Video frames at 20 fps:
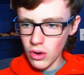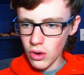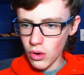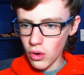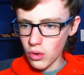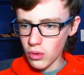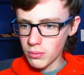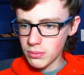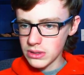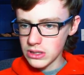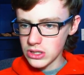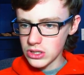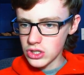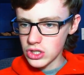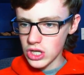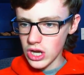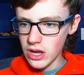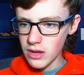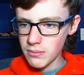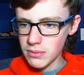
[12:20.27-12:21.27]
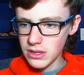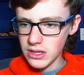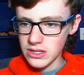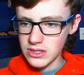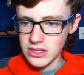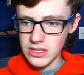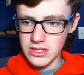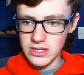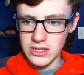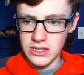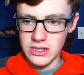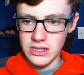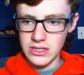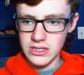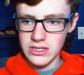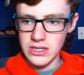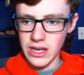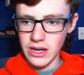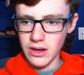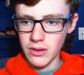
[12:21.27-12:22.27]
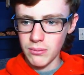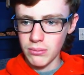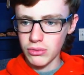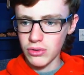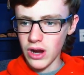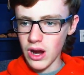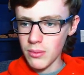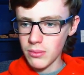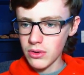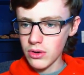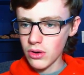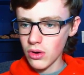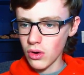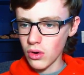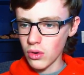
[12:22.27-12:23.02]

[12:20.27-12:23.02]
obj because this is the second parameter,